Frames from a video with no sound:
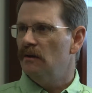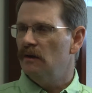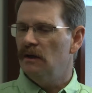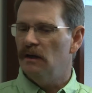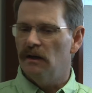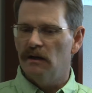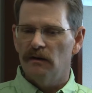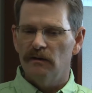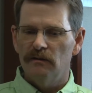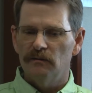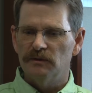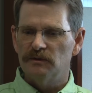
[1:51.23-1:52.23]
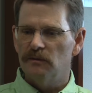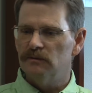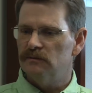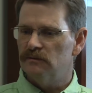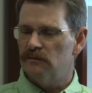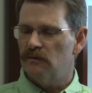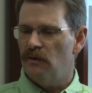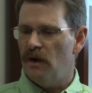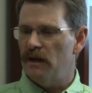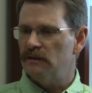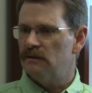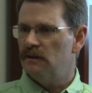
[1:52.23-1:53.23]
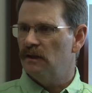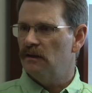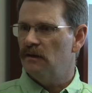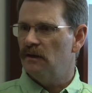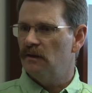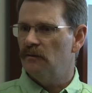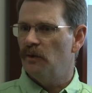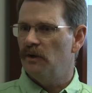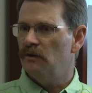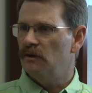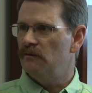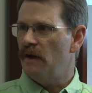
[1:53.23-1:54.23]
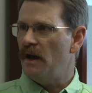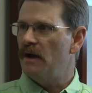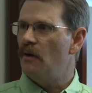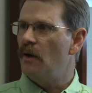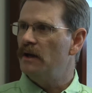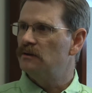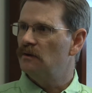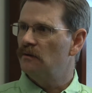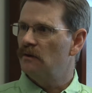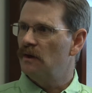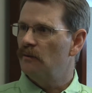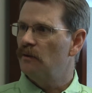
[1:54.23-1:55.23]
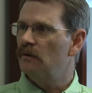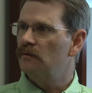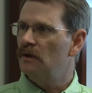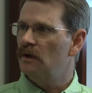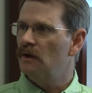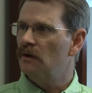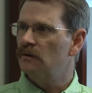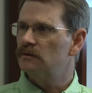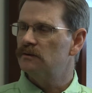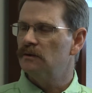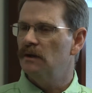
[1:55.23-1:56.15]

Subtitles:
The resultant cross then the breeder evaluates over a number of years,